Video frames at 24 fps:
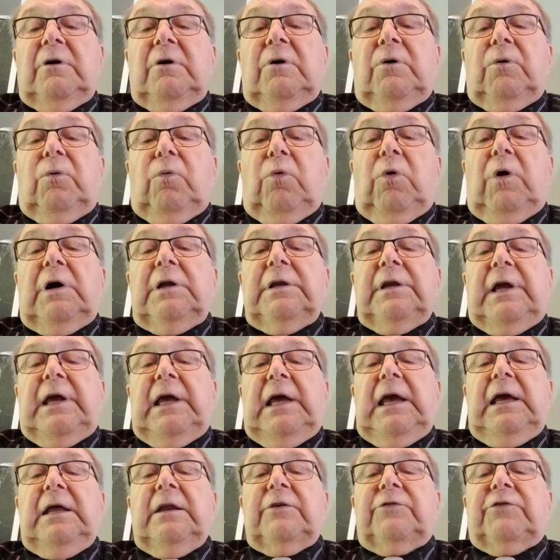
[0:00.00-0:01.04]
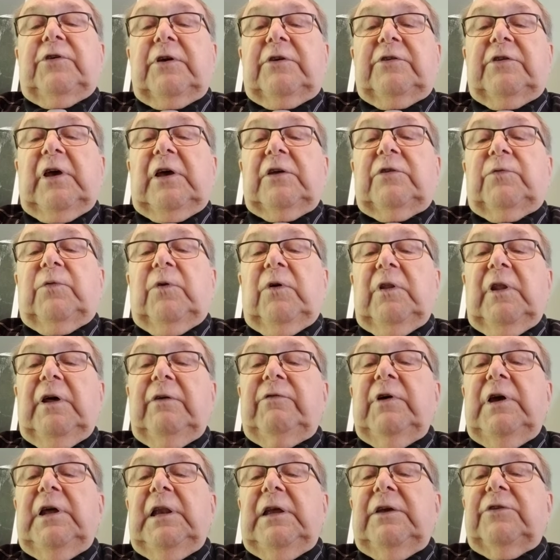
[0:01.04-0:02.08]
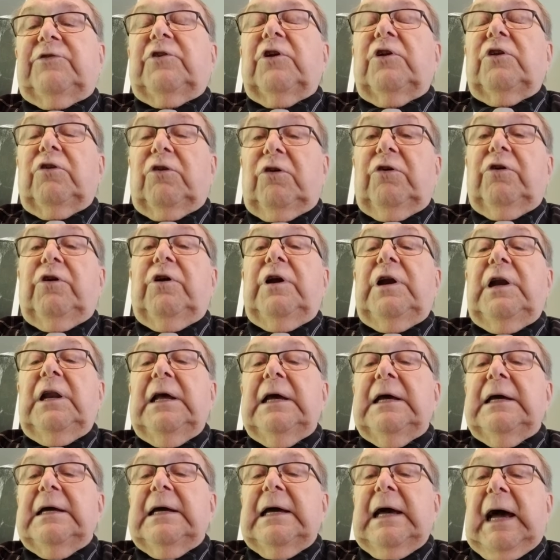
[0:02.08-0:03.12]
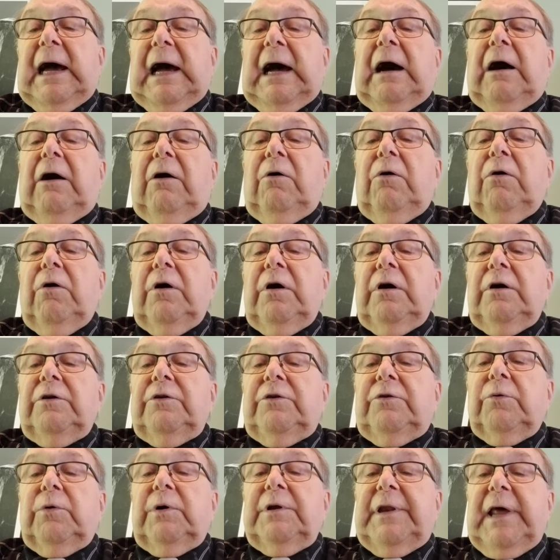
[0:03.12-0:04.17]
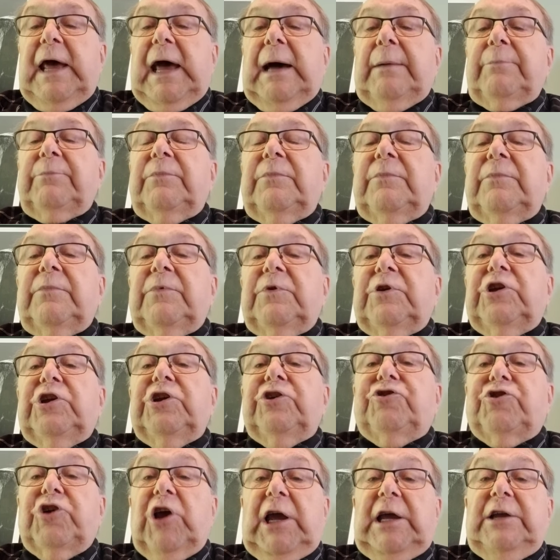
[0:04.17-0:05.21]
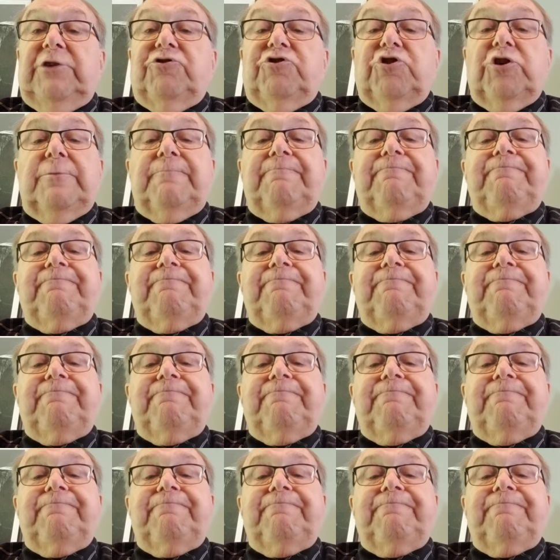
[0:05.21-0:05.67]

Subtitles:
One key to successful living is to learn how to adapt to change.